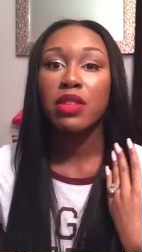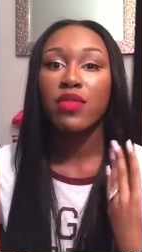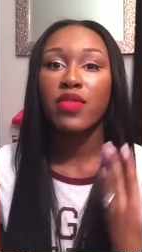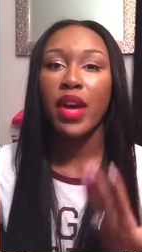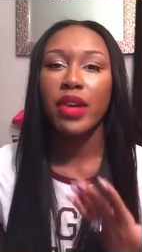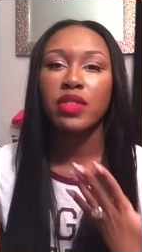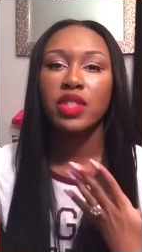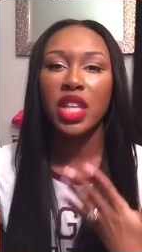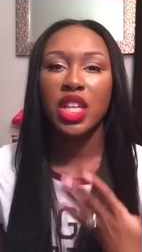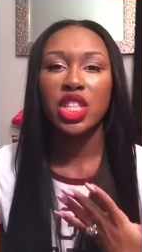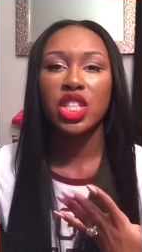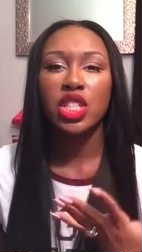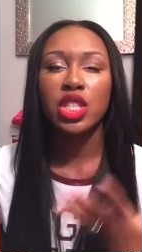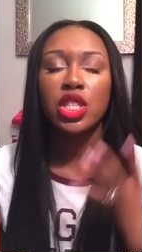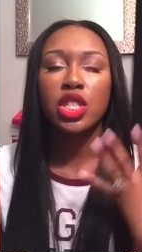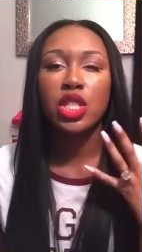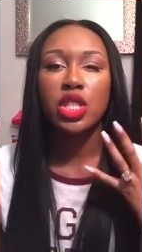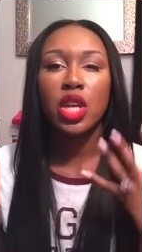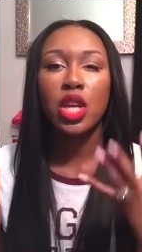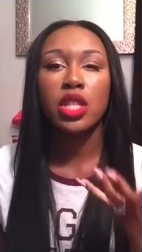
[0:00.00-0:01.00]
the
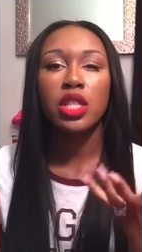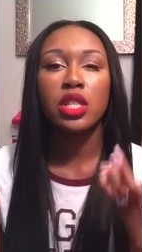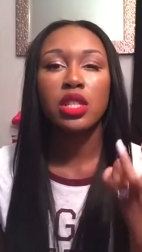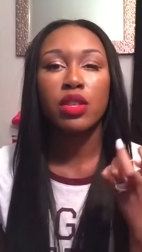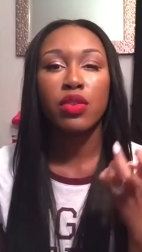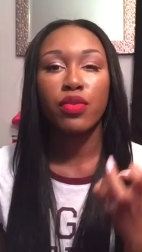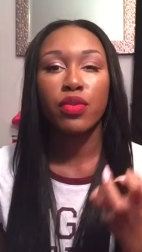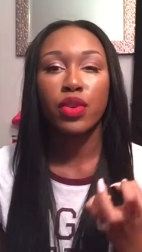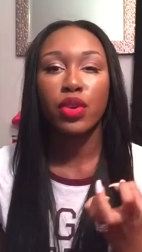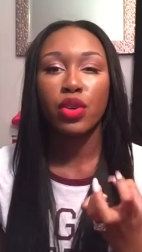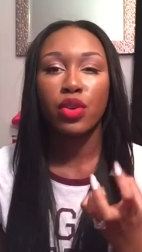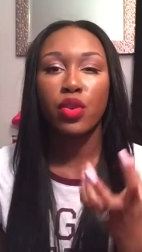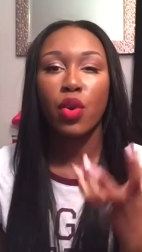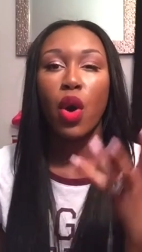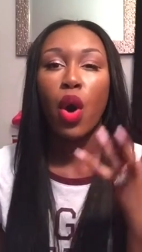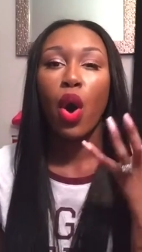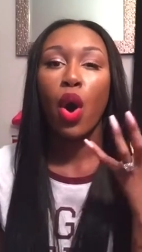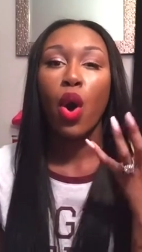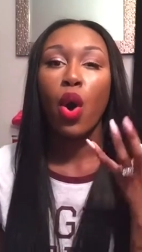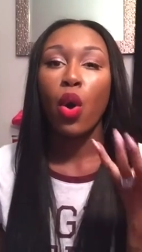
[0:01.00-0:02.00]
foundation starts to feel
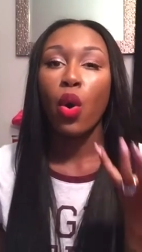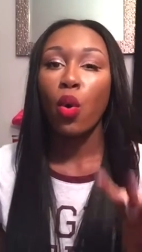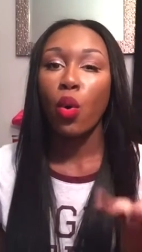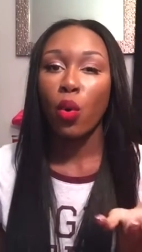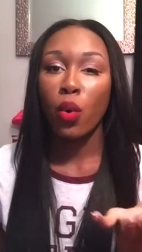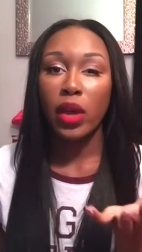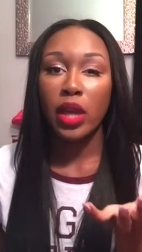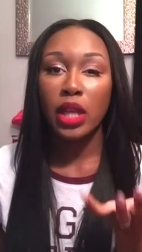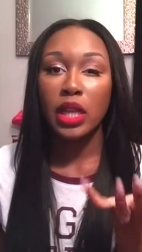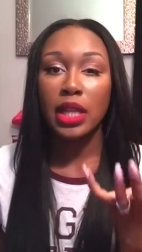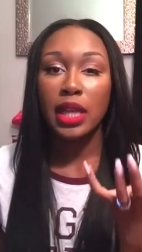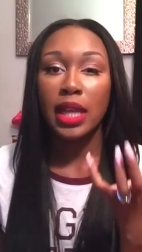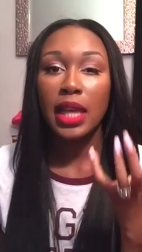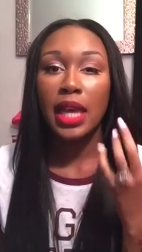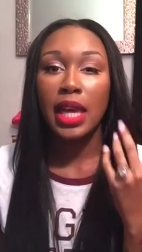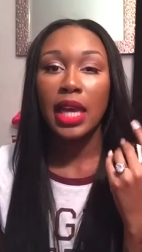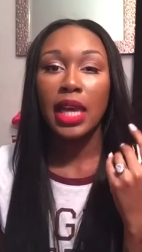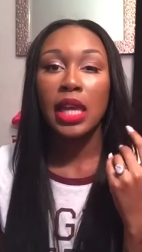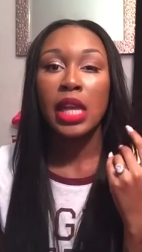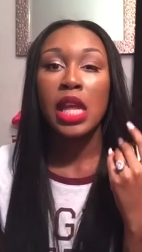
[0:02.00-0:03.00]
oily
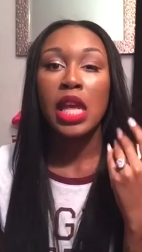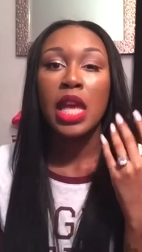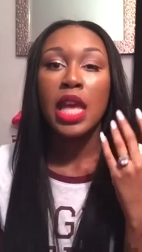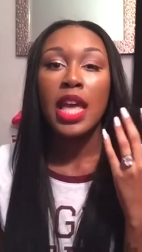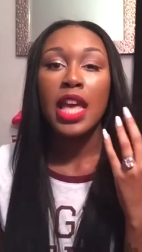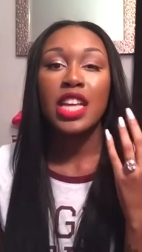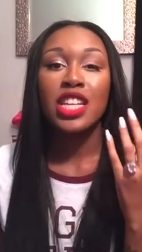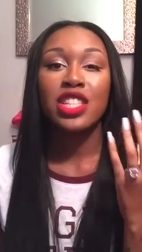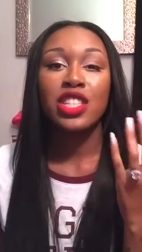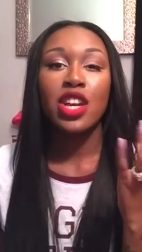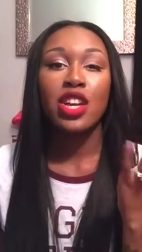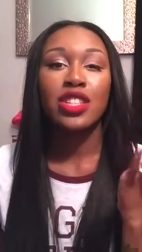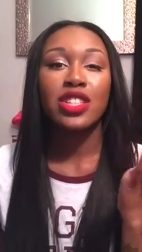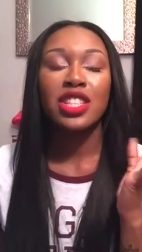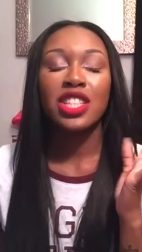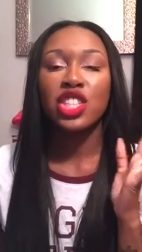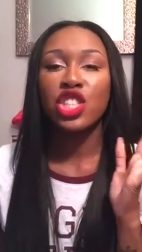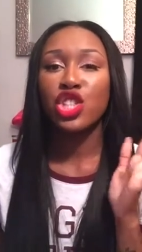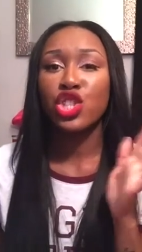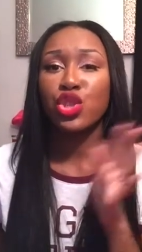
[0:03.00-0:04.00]
and it starts
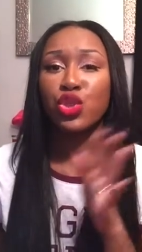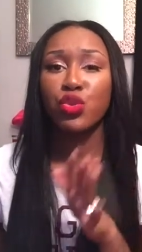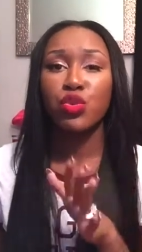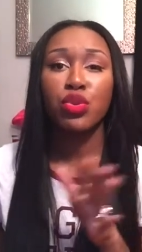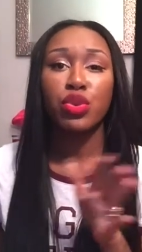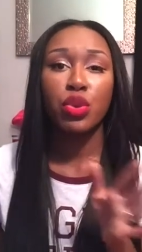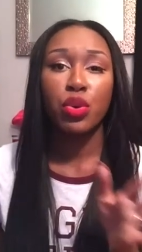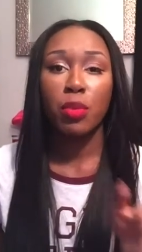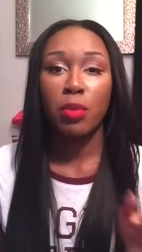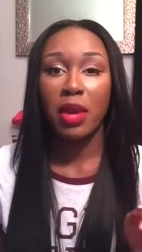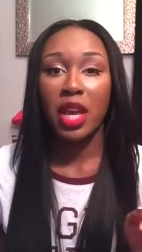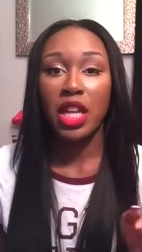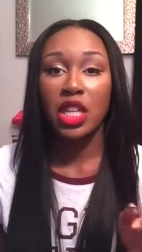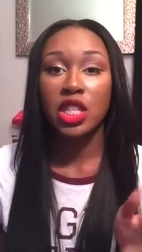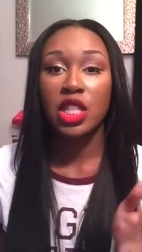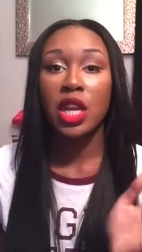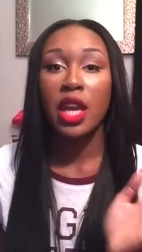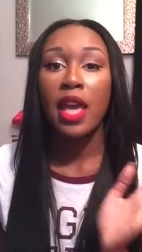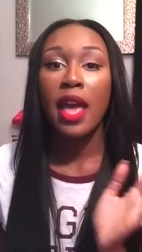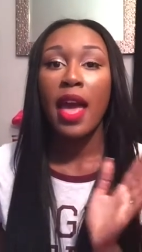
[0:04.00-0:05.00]
to just do too
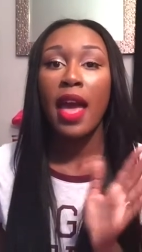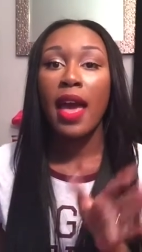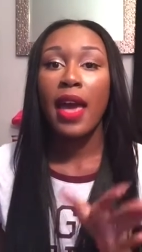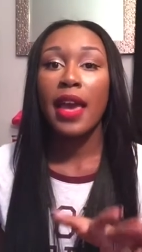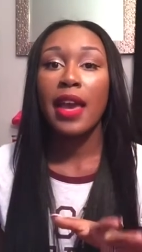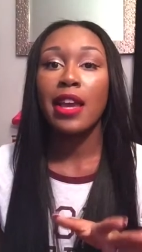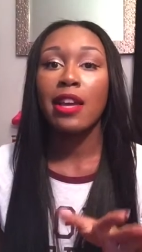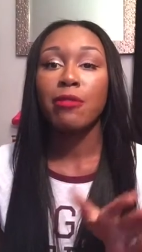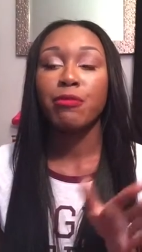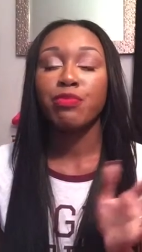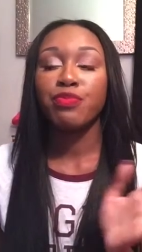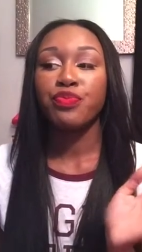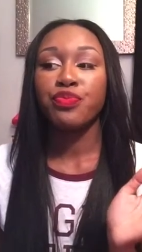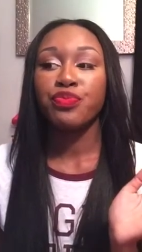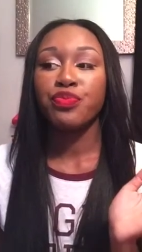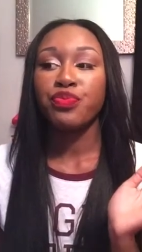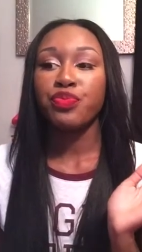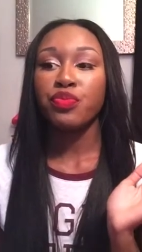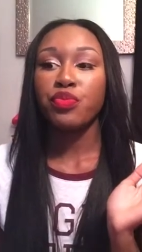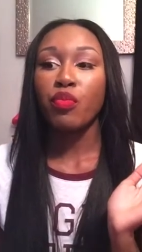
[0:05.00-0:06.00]
much and
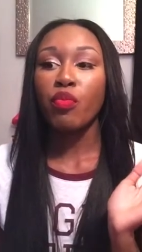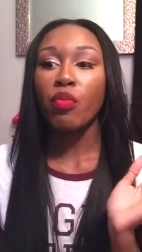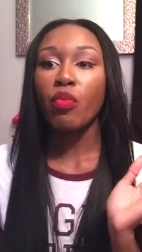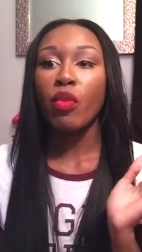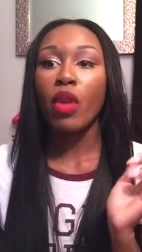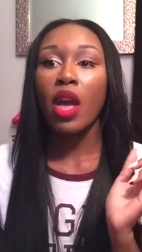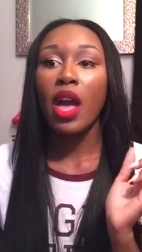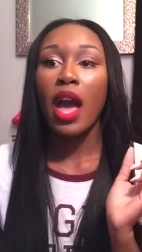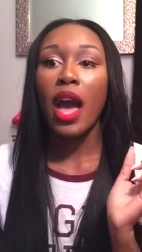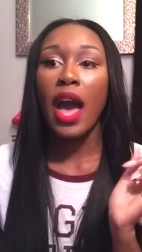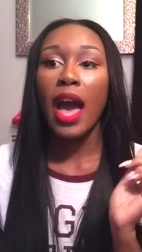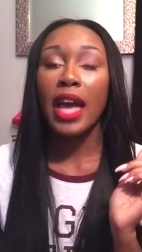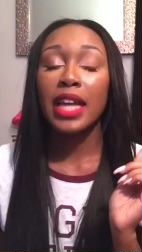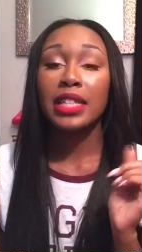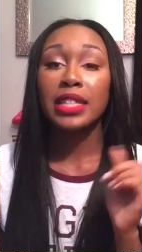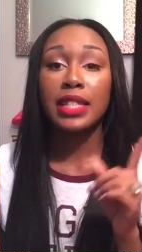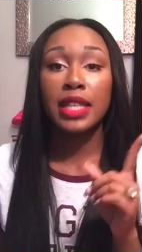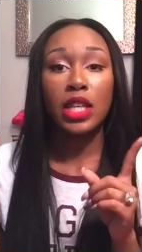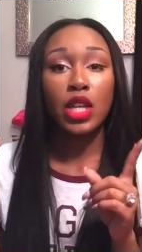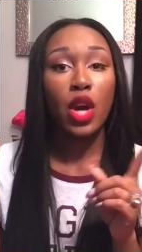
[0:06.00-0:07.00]
I
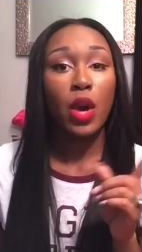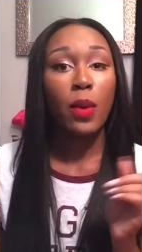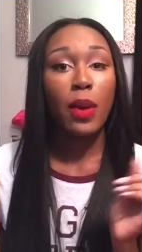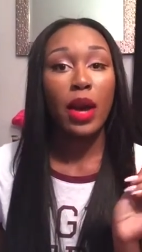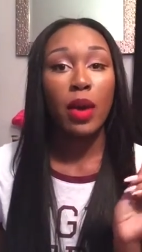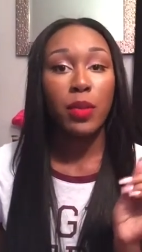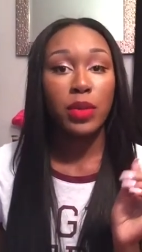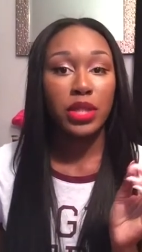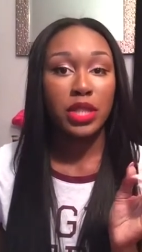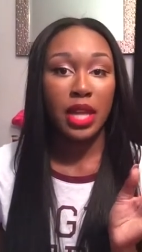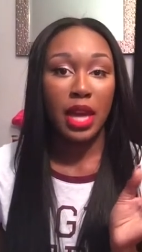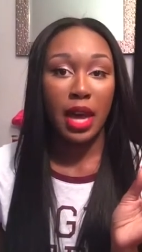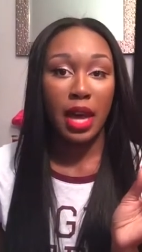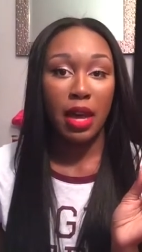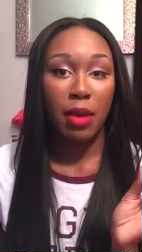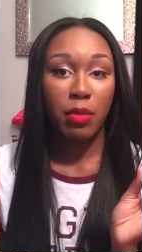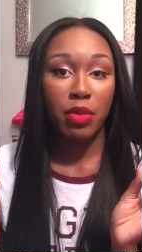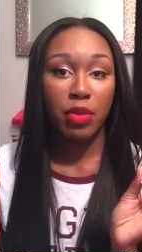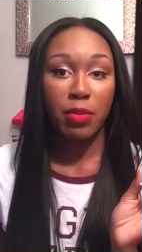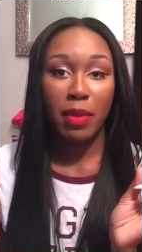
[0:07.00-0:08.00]
did go out one
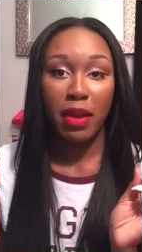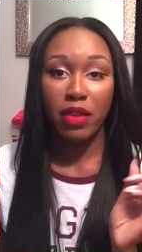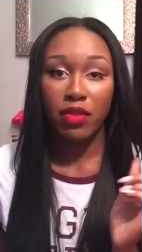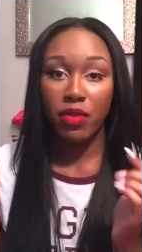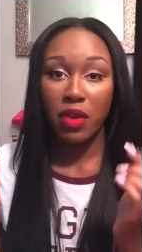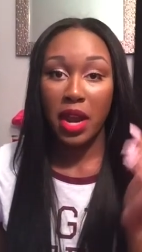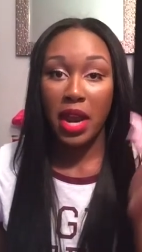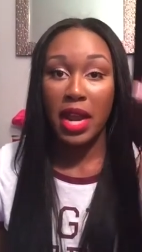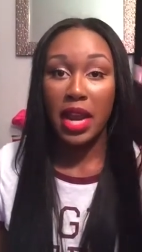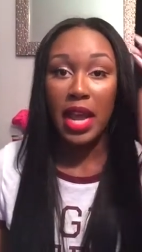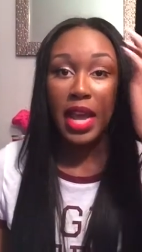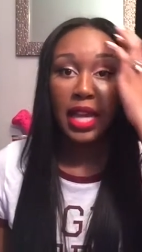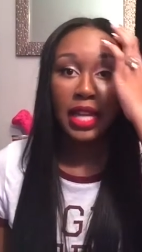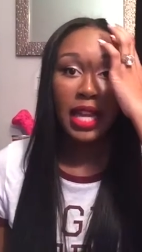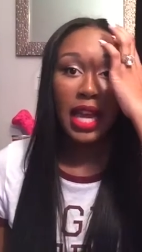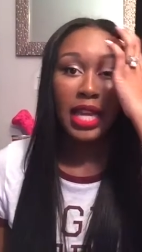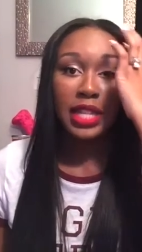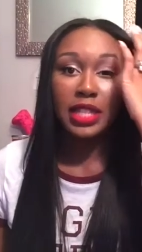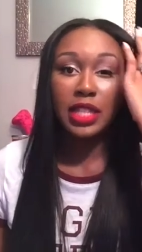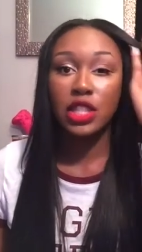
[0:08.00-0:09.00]
time with my friend and
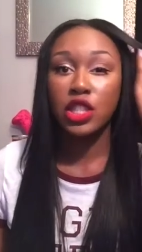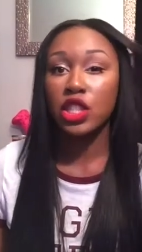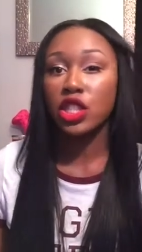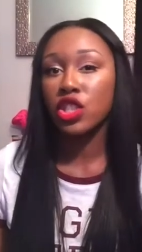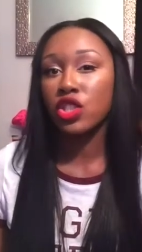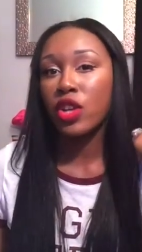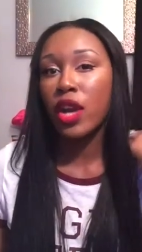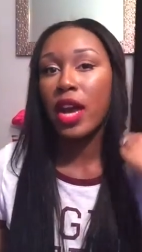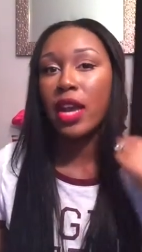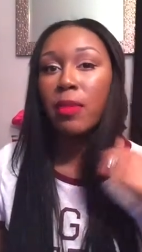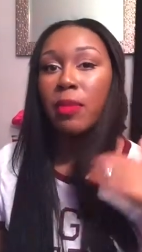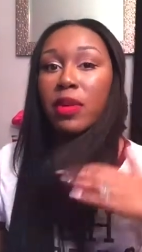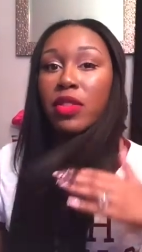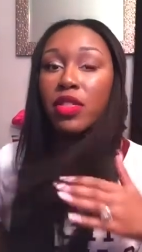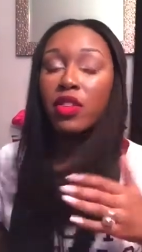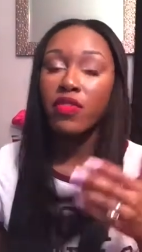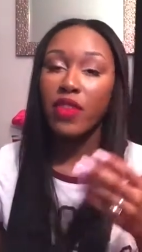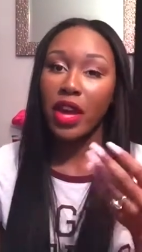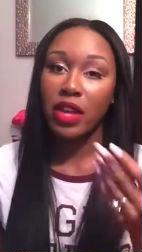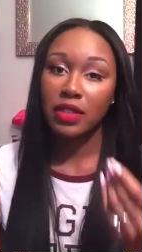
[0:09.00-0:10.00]
I did just try to put
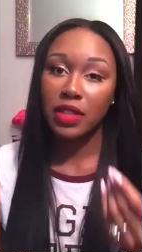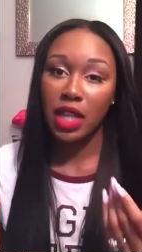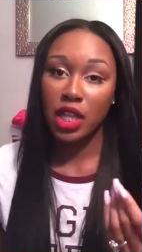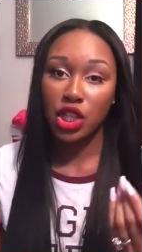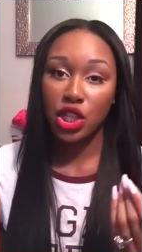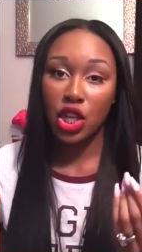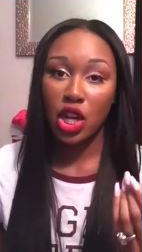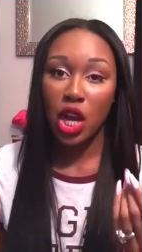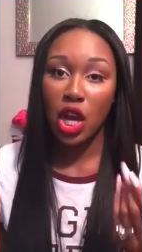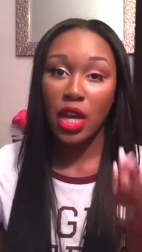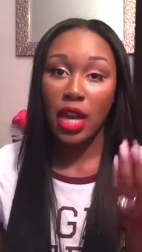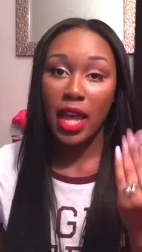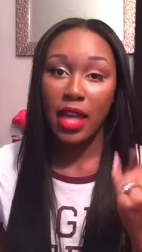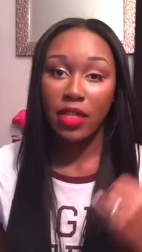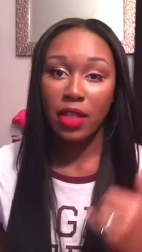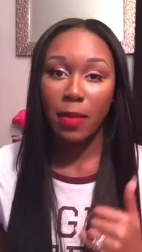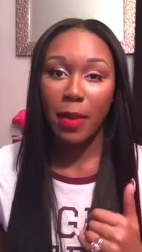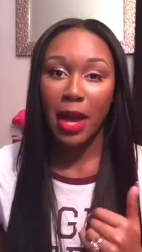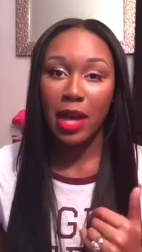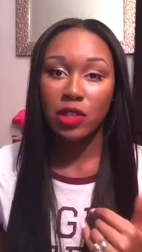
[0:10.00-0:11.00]
the foundation on
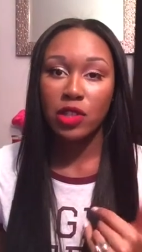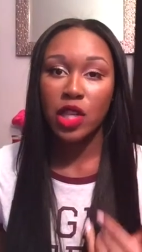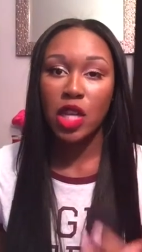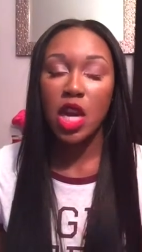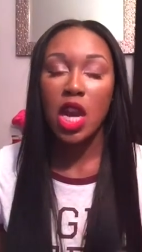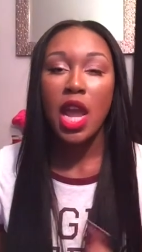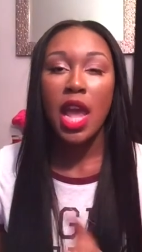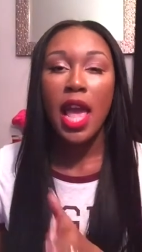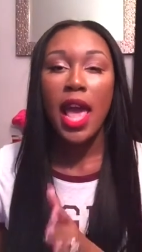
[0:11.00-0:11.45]
and the powder